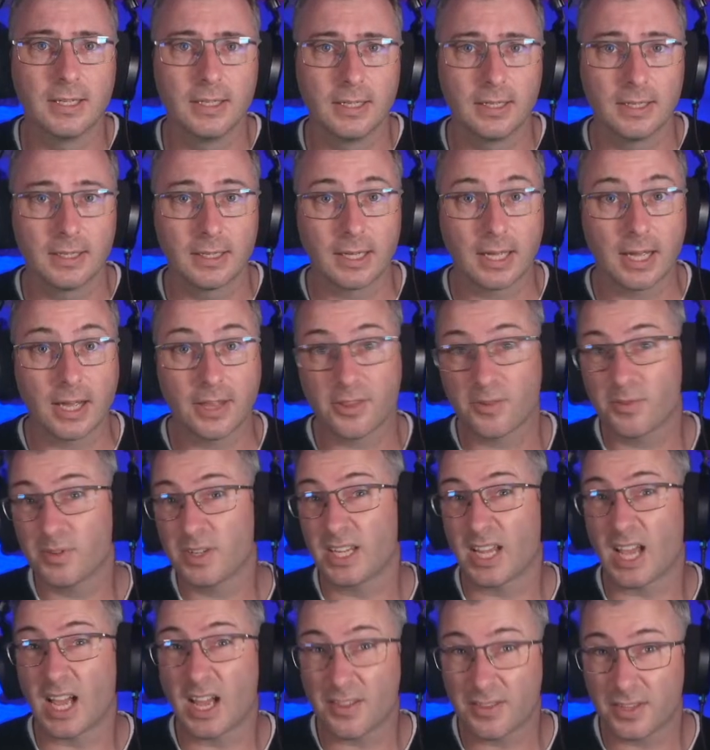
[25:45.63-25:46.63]
Are there any
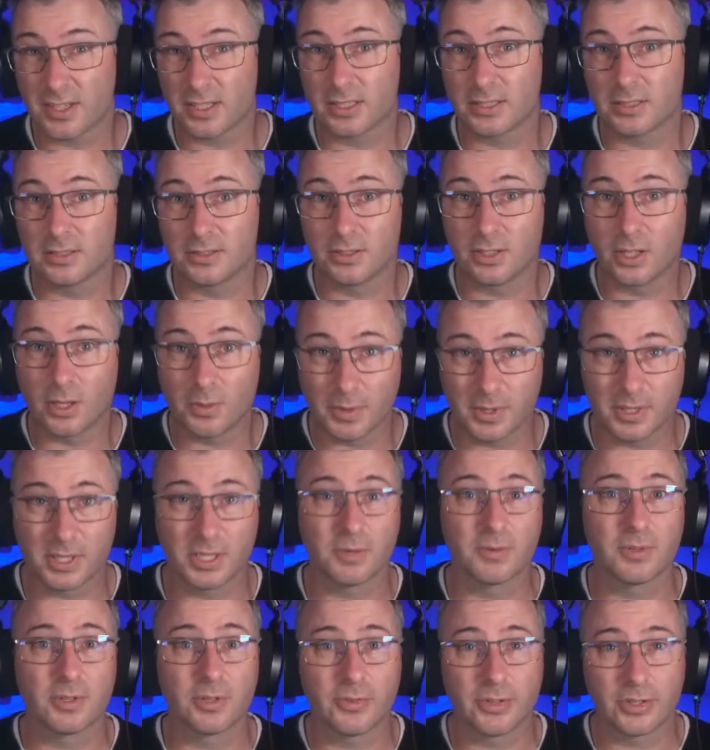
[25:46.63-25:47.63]
other lower
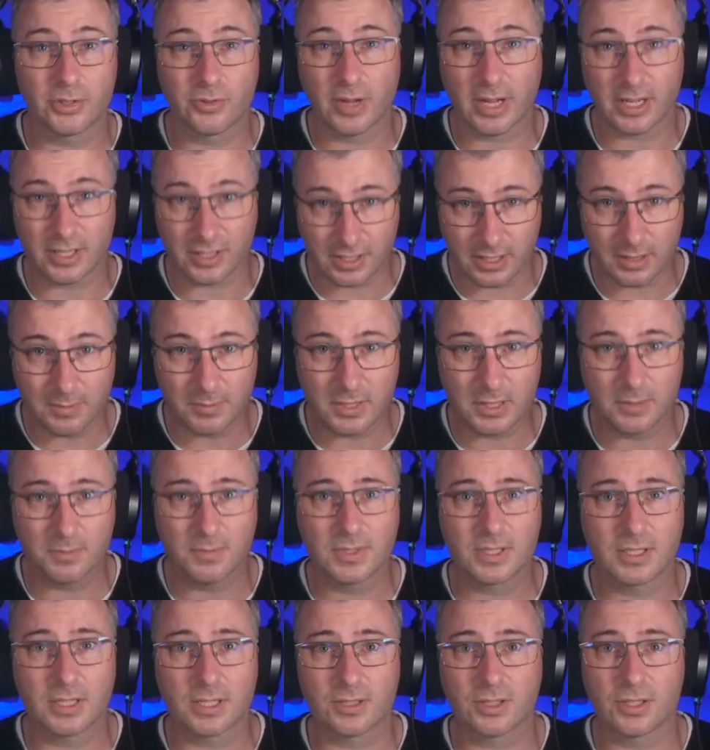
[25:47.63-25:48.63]
urinary tract symptoms,
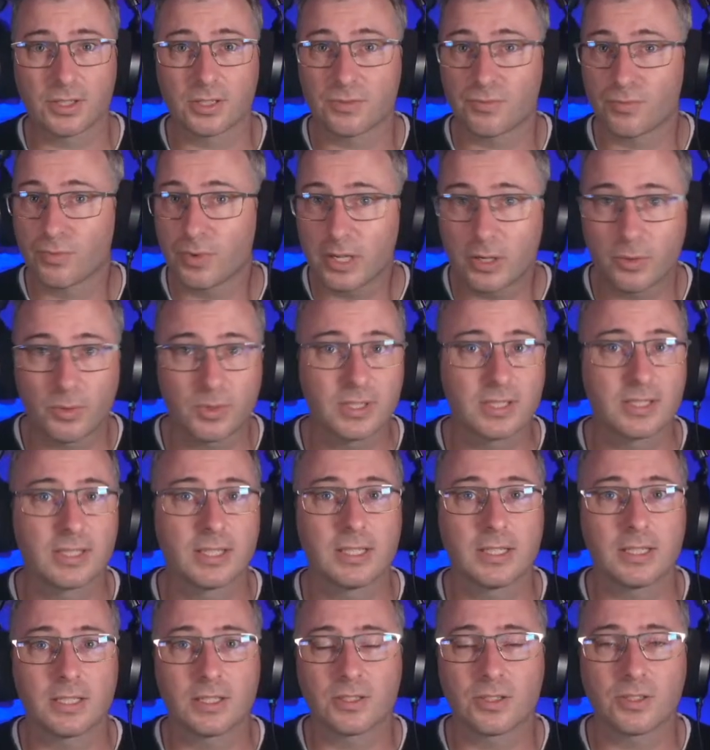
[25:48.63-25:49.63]
such as frequency,
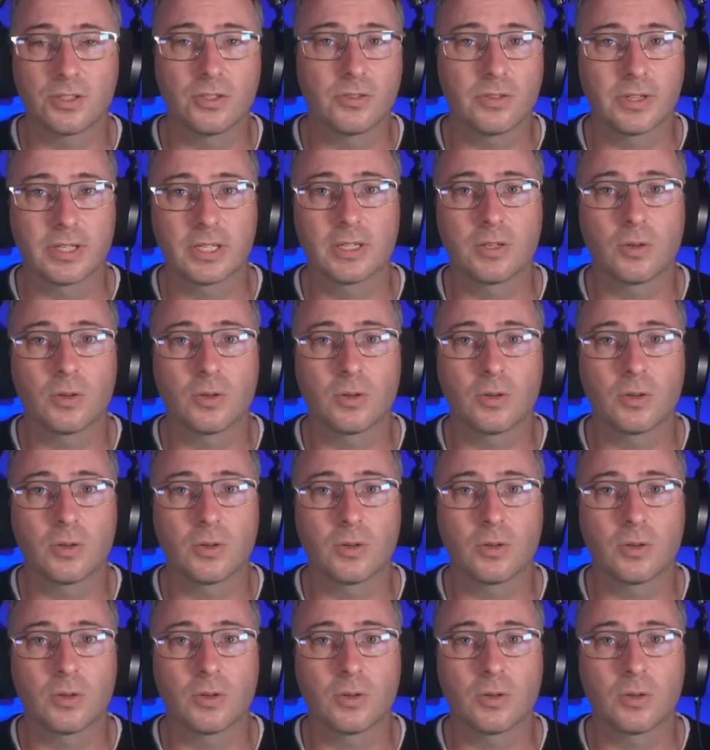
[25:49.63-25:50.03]
dysuria,